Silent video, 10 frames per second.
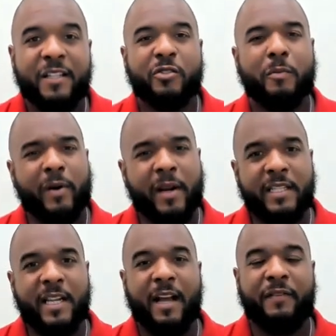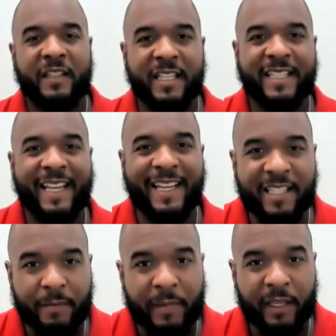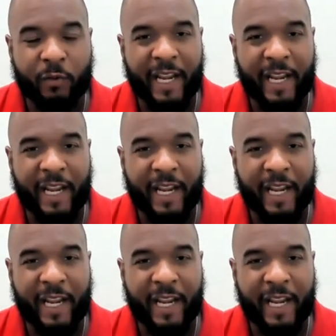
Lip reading: So praise Yah for this intimate,